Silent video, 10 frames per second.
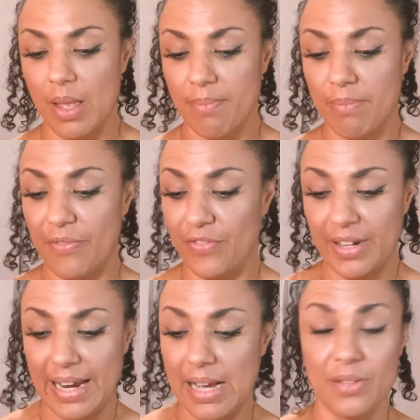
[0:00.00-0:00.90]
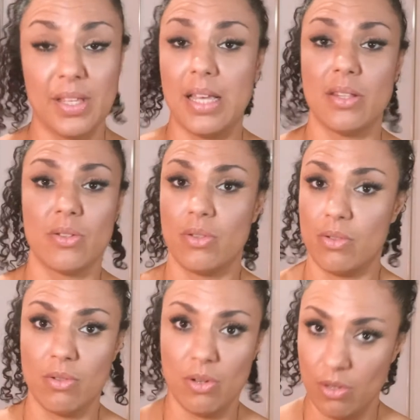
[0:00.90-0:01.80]
But for now, the answer is
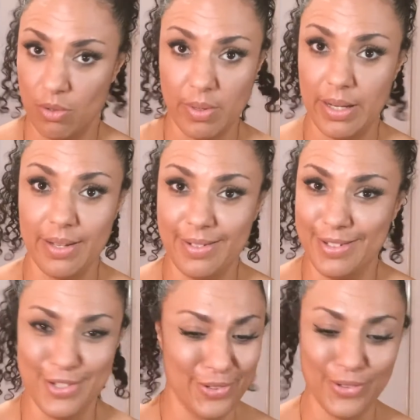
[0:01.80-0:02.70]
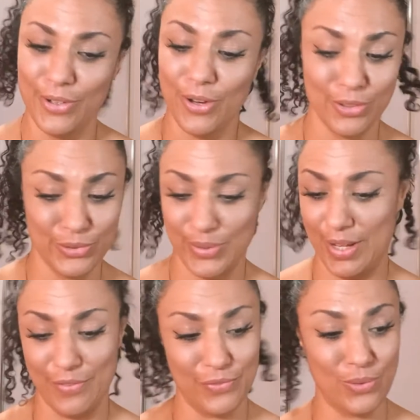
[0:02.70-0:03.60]
no. And you're not
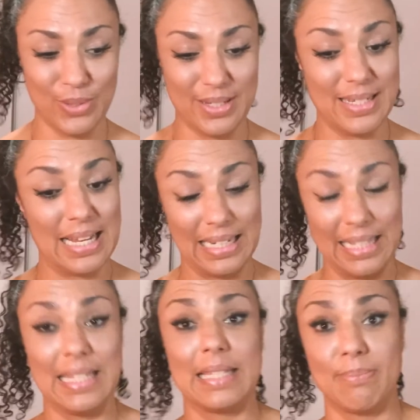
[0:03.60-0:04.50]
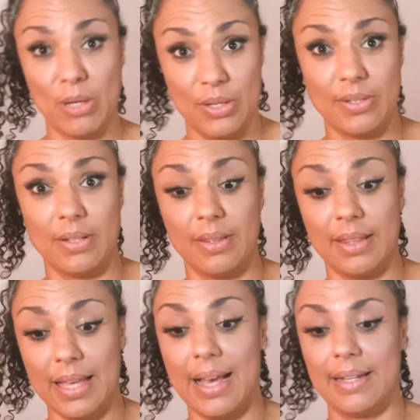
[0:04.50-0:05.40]
looking forward to telling this person
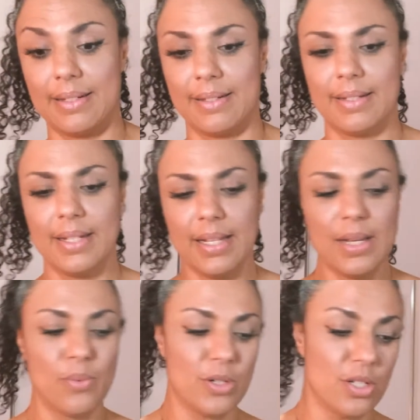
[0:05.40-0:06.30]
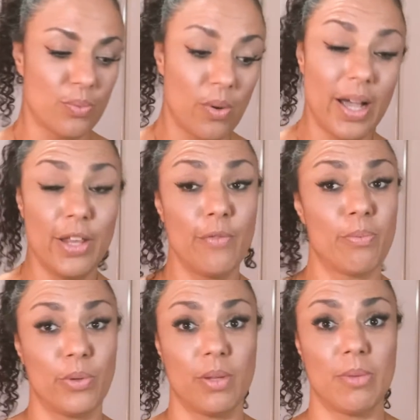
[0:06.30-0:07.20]
that, which is why you've
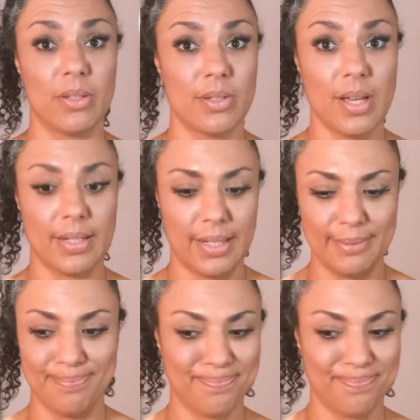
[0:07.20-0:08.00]
put them on the sideline.